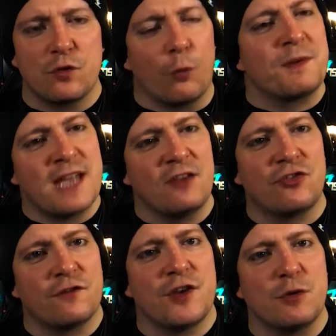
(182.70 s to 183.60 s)
or
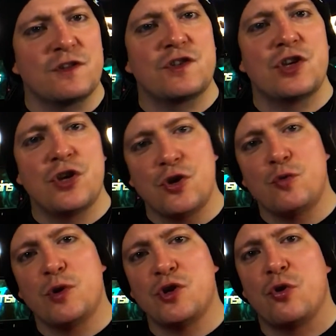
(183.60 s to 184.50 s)
potential viewers
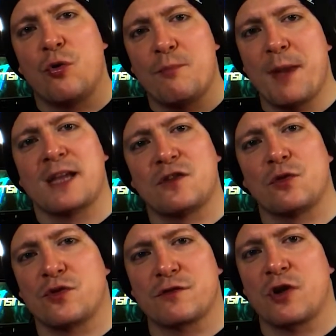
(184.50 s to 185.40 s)
to your main
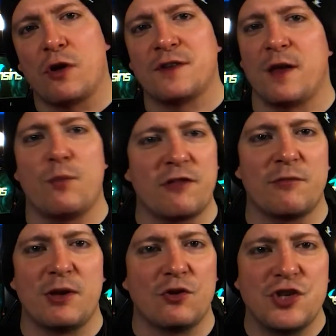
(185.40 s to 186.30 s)
source of content, whether it
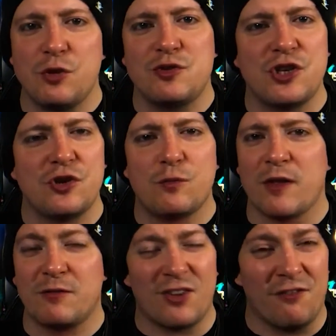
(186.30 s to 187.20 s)
be on YouTube,
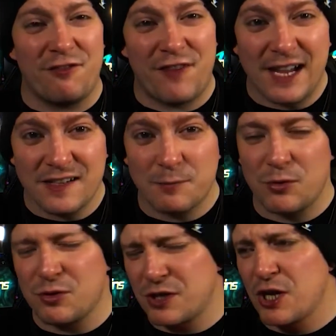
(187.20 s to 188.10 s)
whether it's on
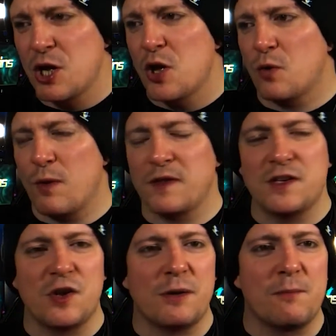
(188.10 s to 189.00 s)
Facebook, whether you're
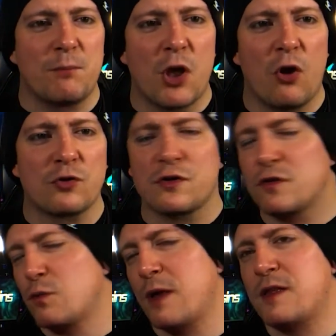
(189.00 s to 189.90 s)
doing
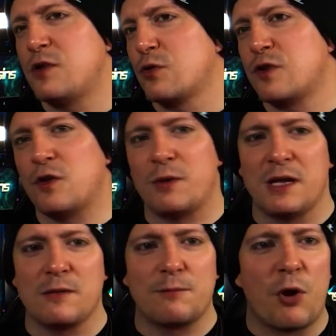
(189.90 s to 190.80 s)
blogs, whether you're
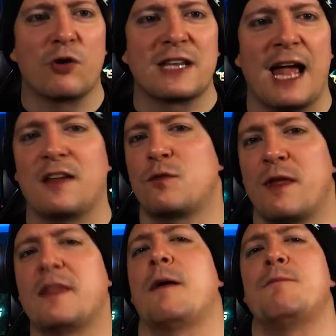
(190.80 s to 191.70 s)
doing podcasts,
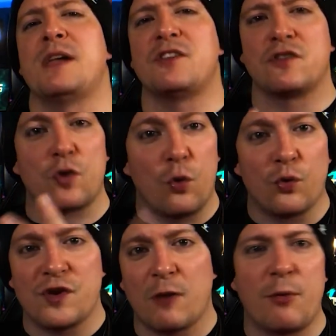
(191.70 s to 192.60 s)
whether that be just
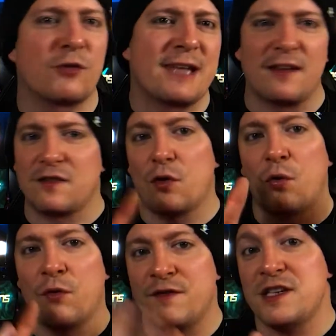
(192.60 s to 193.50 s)
audio podcasts
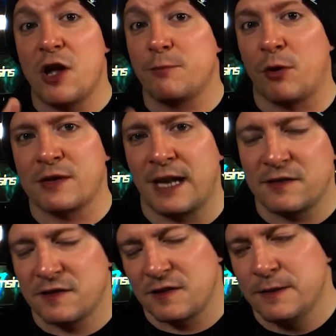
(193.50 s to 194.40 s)
or video
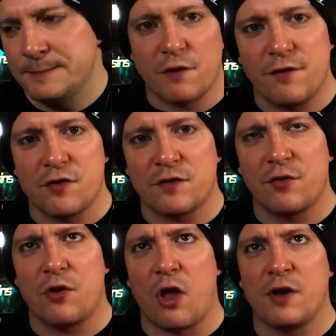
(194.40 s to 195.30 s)
podcasts. So first of
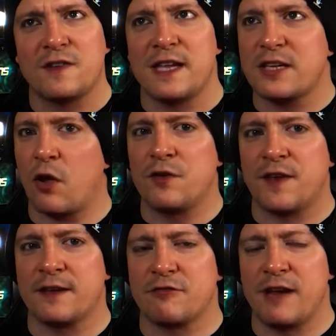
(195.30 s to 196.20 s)
all, I see
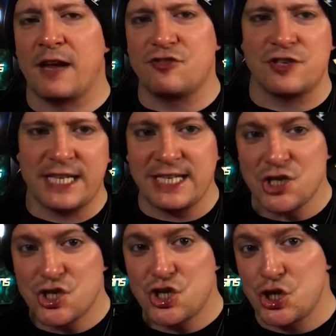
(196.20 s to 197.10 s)
content creation in
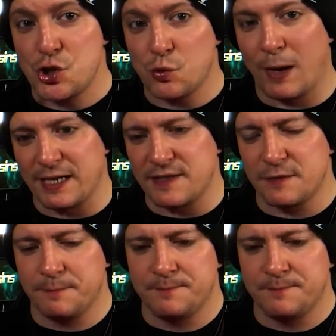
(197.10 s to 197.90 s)
two ways.